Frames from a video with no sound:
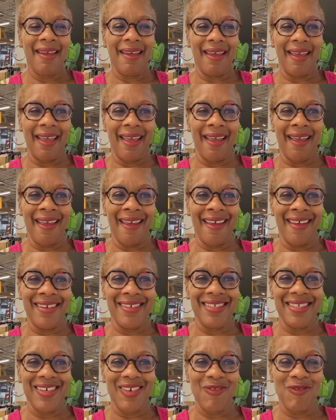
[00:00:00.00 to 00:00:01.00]
and
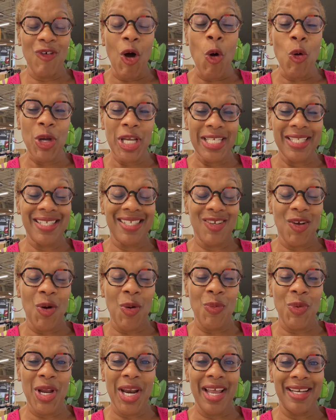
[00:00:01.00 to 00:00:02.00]
focused on
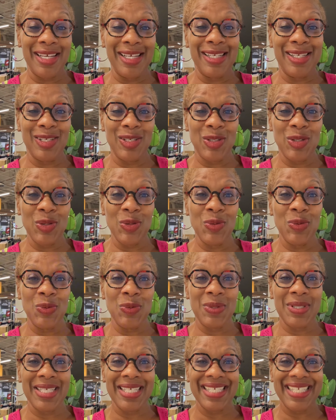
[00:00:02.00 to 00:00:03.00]
what I need to do
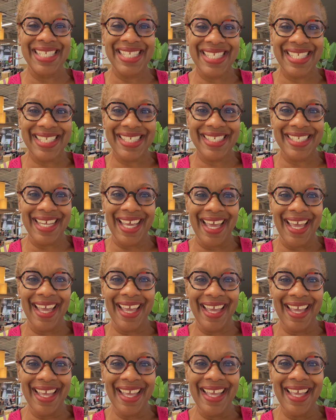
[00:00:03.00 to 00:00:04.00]
to
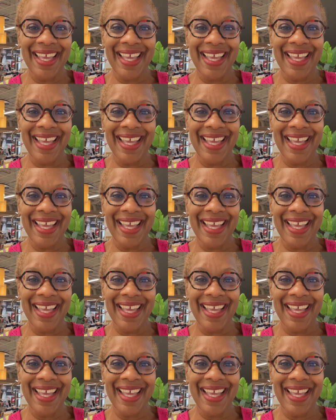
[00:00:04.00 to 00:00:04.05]
stay